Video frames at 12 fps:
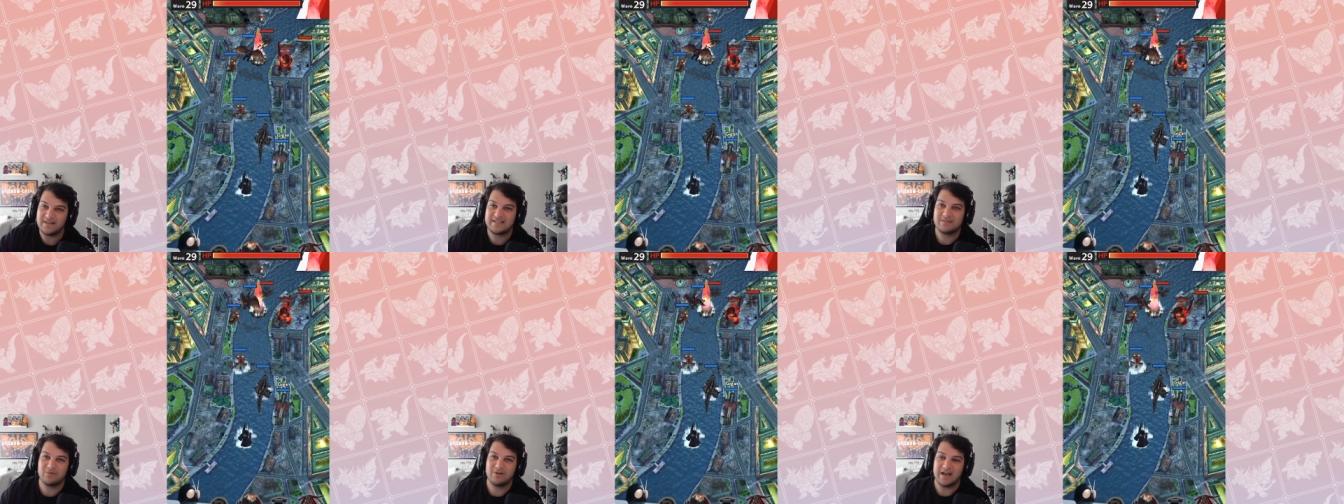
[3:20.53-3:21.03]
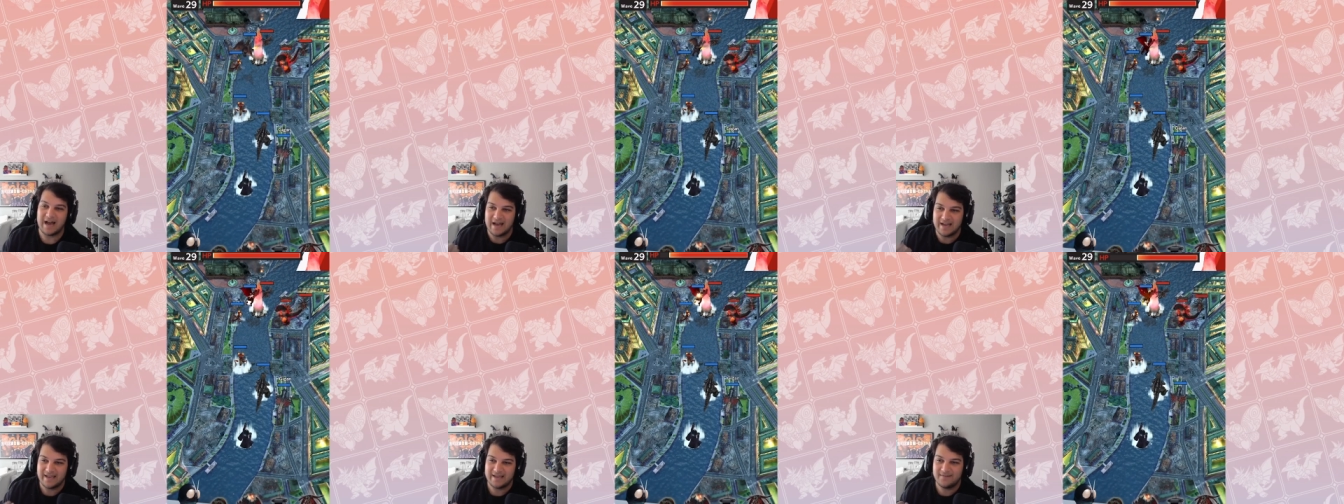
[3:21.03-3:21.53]
That's what
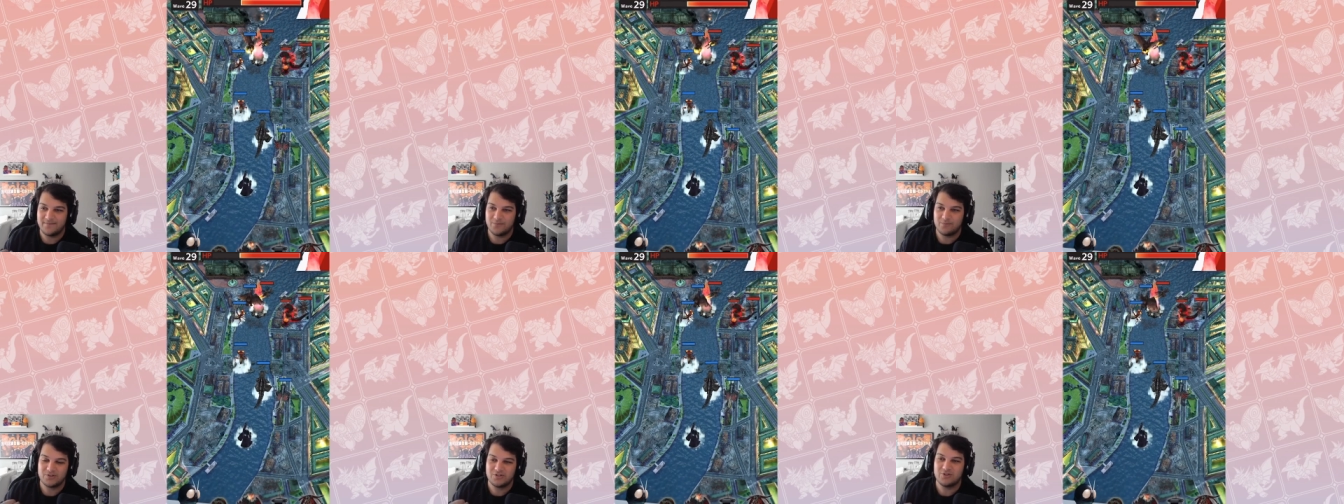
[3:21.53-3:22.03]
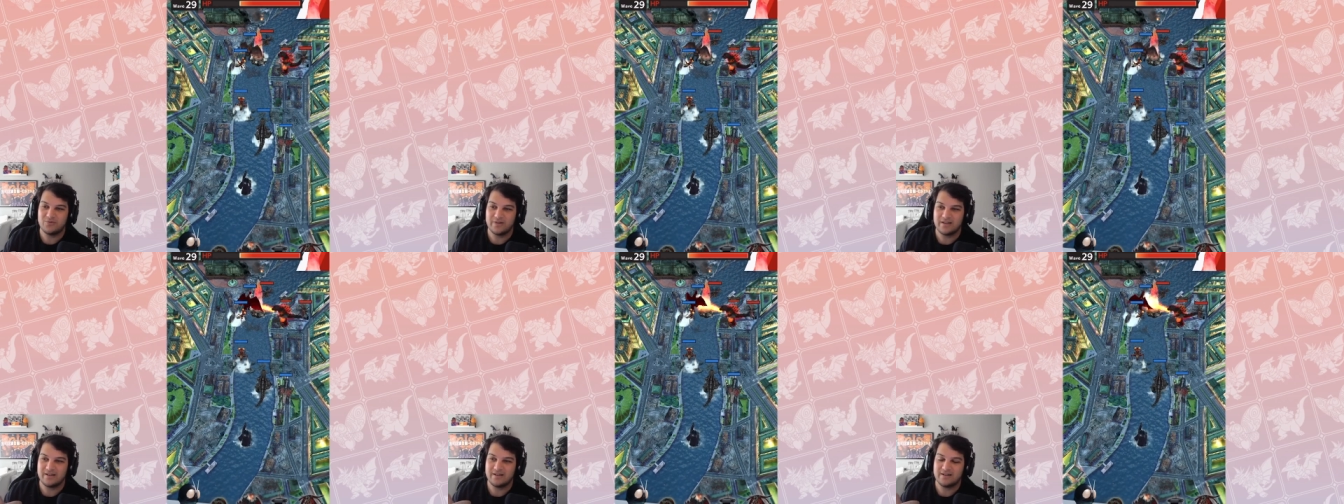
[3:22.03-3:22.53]
I was
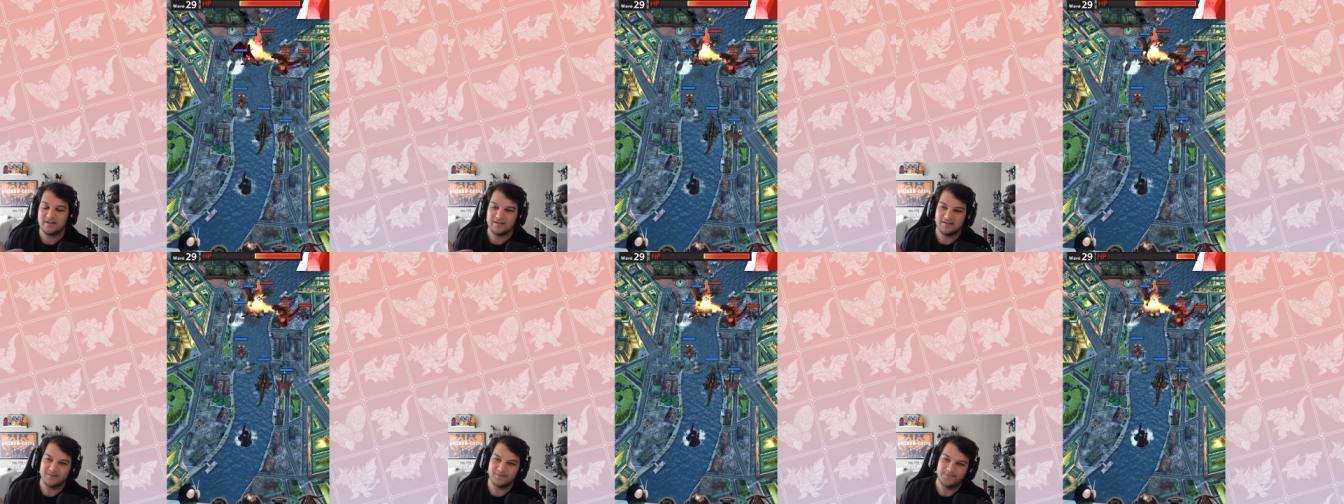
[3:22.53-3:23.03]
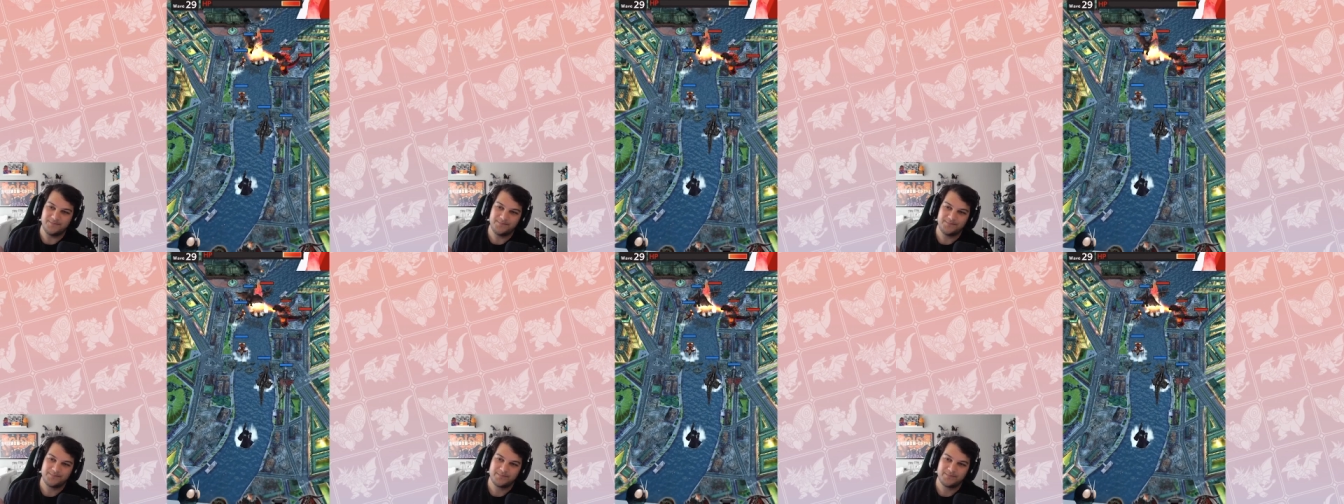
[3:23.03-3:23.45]
doing um,